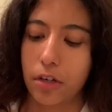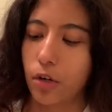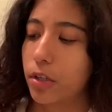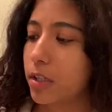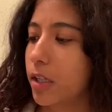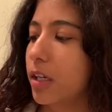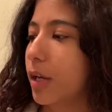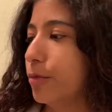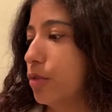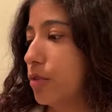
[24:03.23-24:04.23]
Currently,
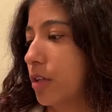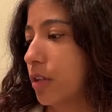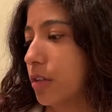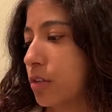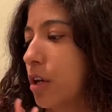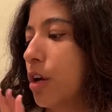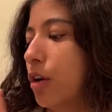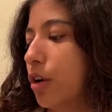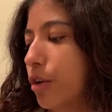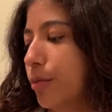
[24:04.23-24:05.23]
I'm using this
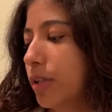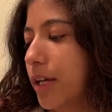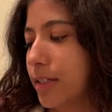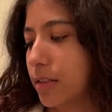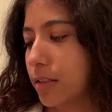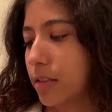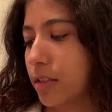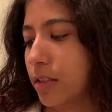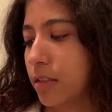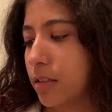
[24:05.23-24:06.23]
Herbal
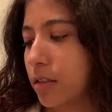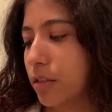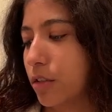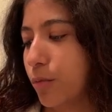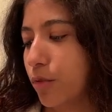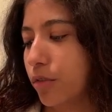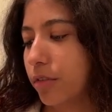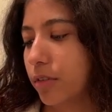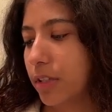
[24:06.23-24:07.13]
Essences Smooth